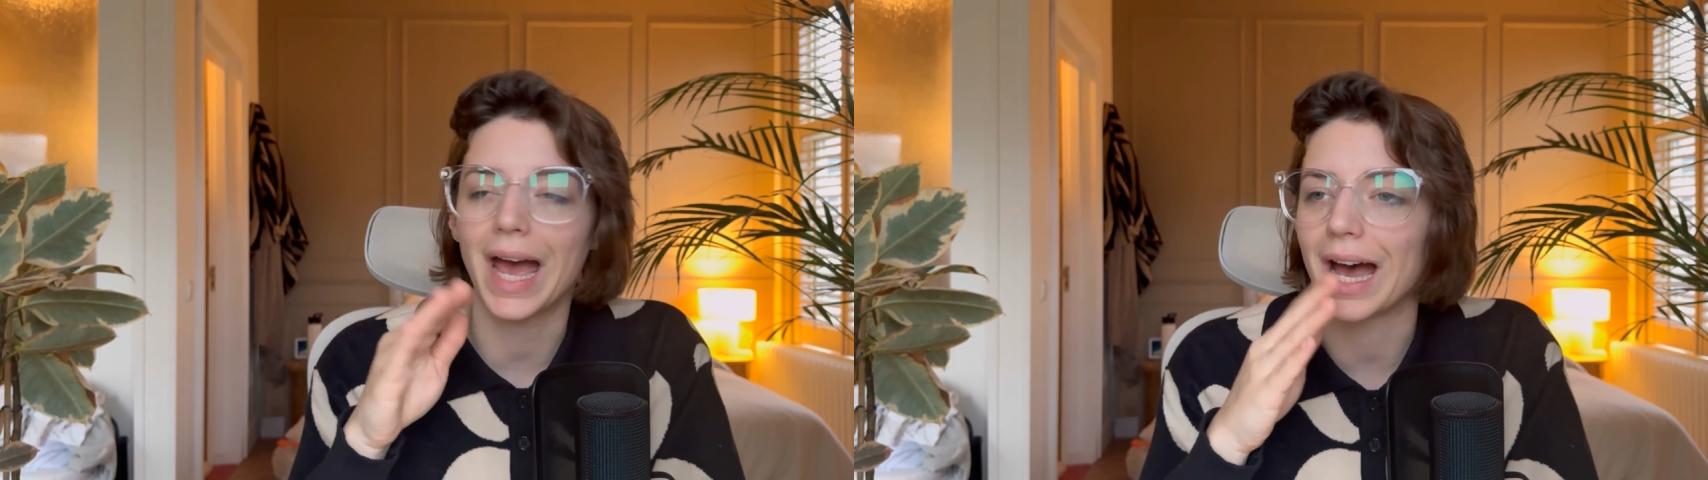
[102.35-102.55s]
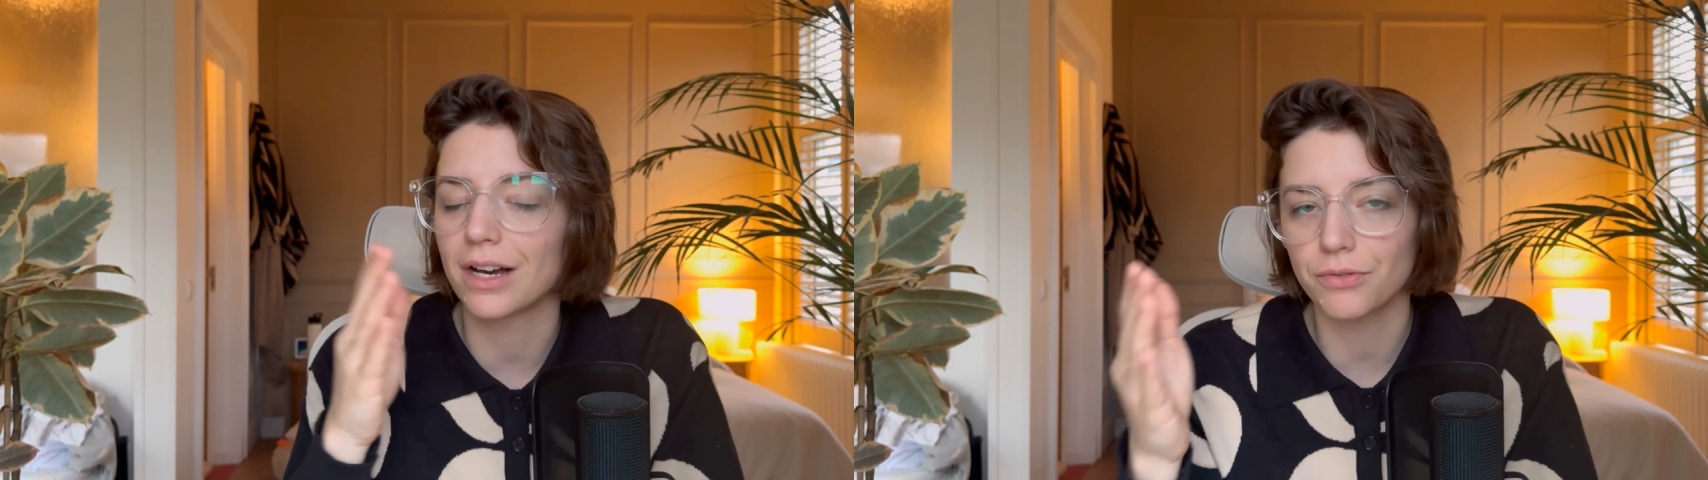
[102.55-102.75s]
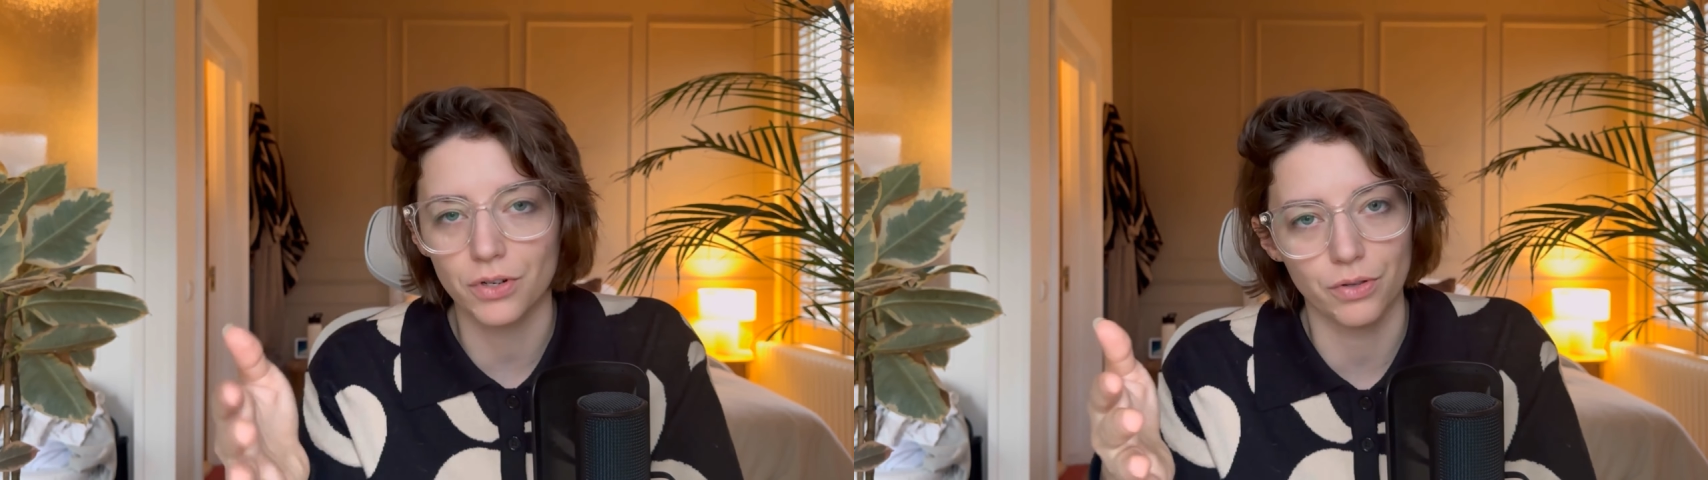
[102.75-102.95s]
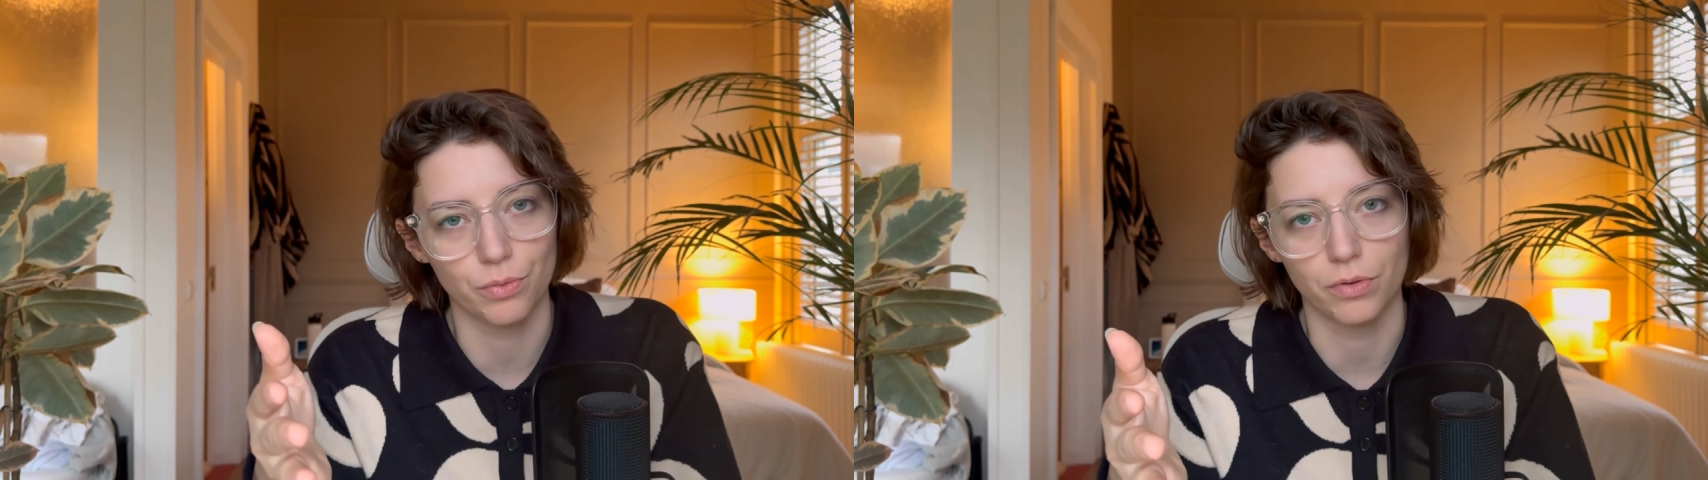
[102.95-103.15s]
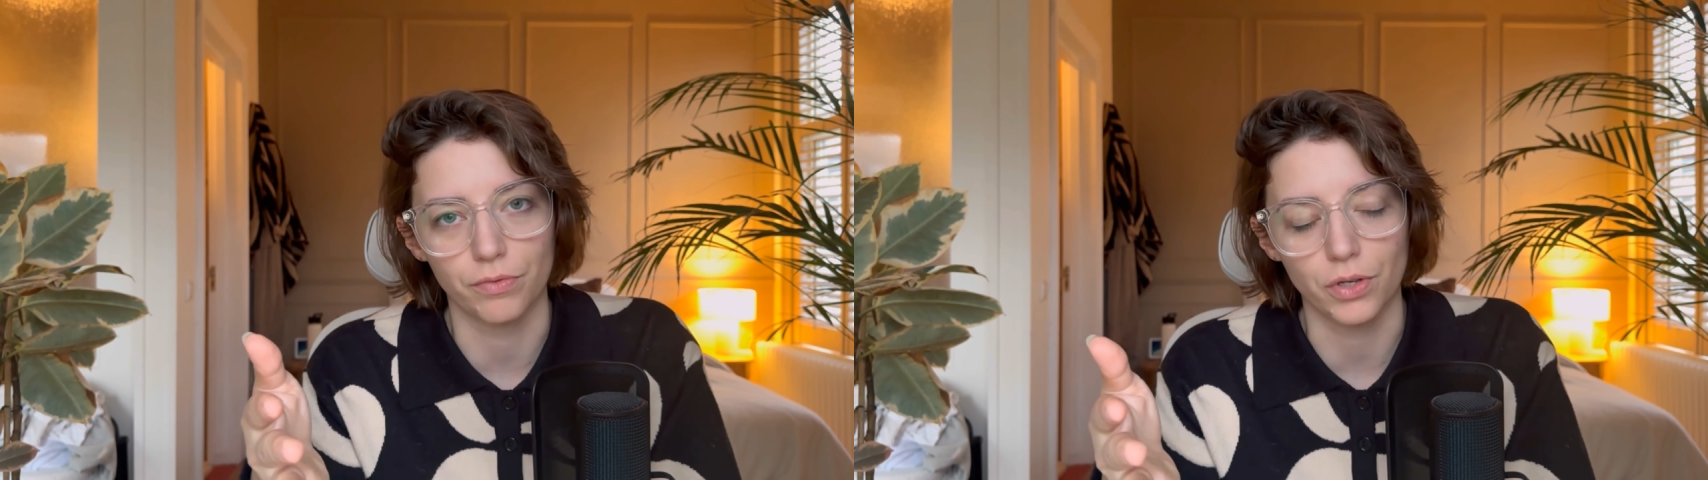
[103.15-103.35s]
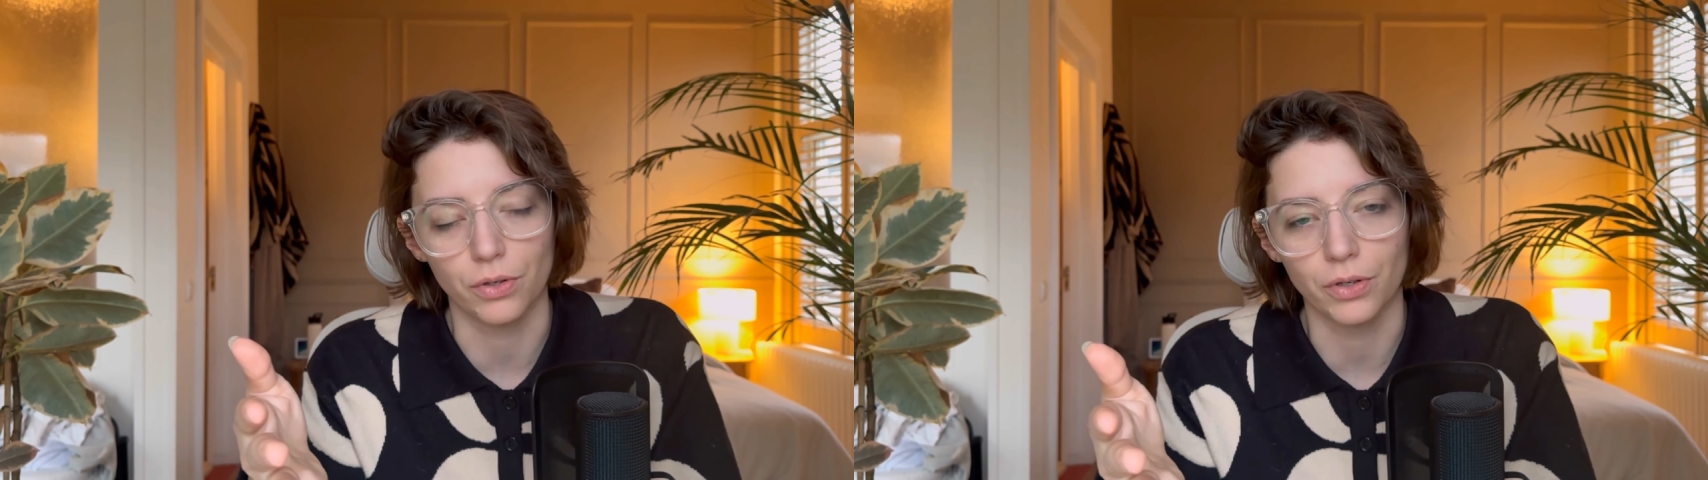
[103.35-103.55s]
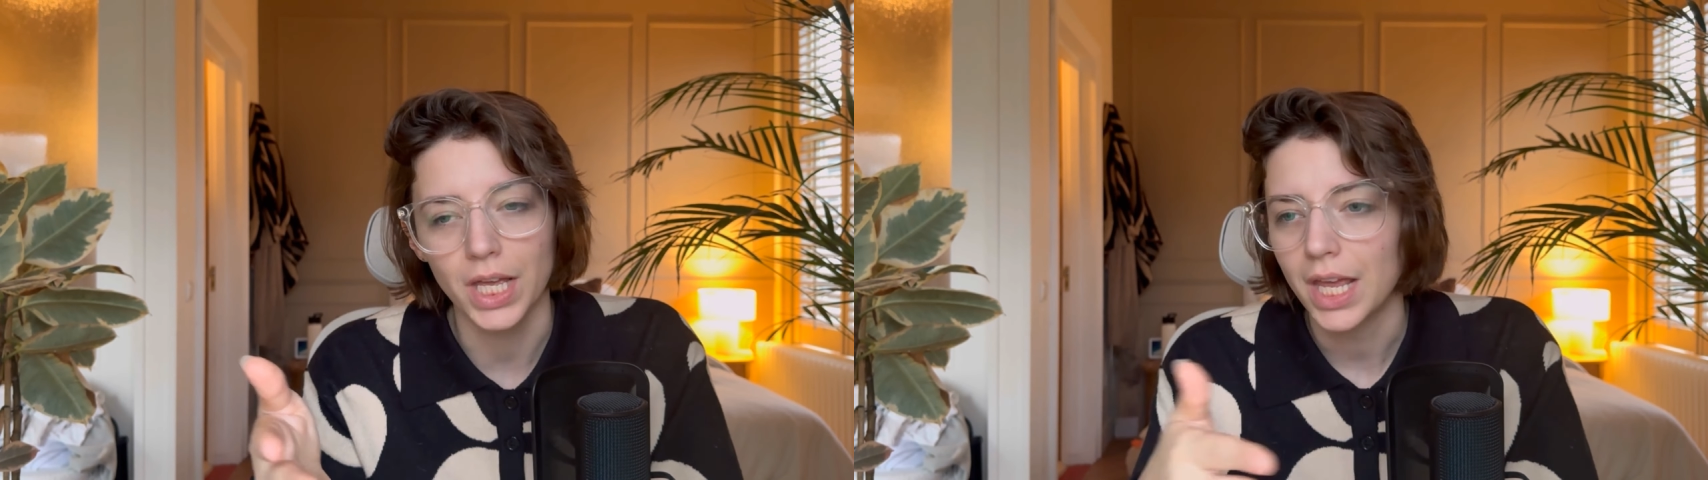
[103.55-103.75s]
after the review